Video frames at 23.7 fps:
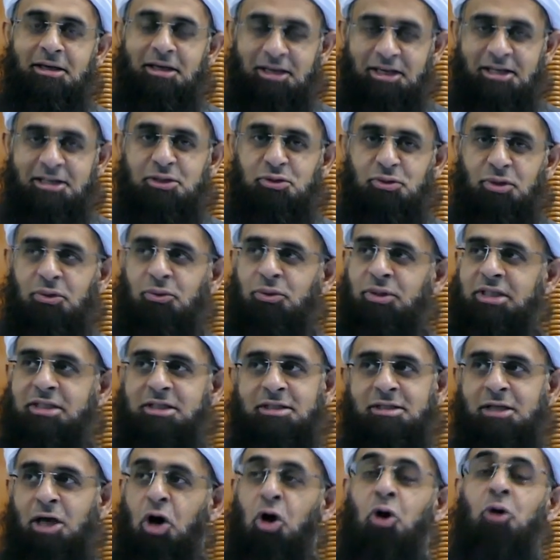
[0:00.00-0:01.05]
is when we're
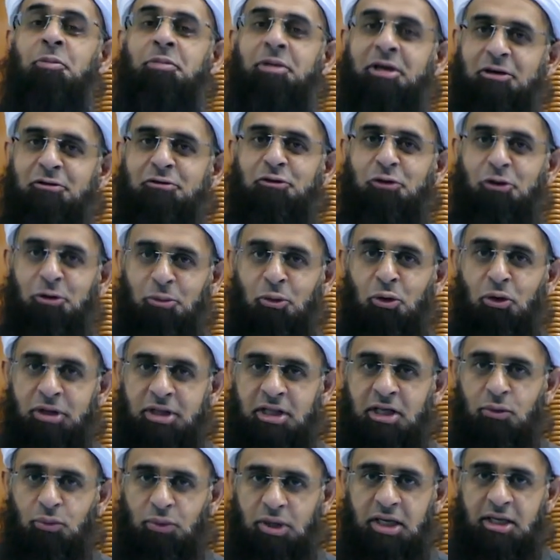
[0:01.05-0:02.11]
just hoping for more
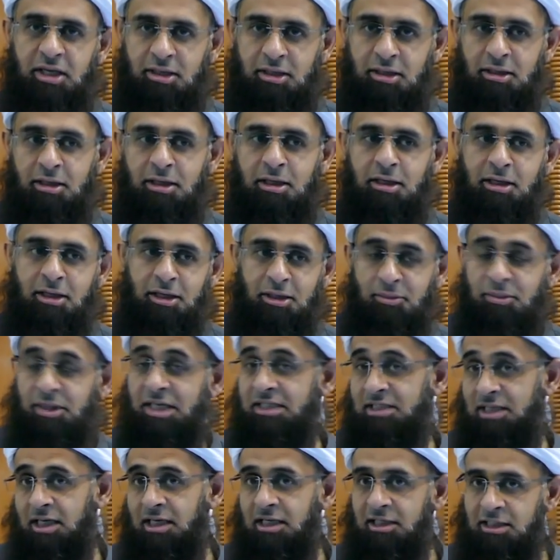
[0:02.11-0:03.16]
than we can
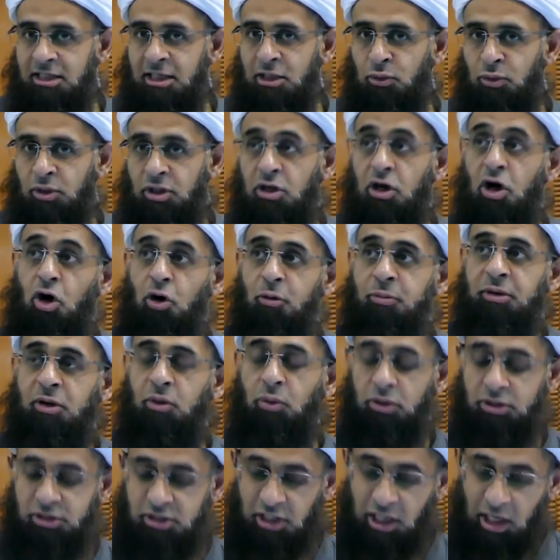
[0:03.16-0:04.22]
basically deal with, or hoping
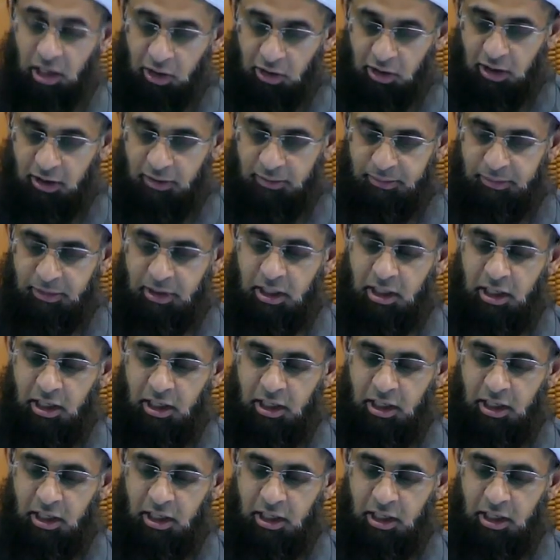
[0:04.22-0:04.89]
what's haram.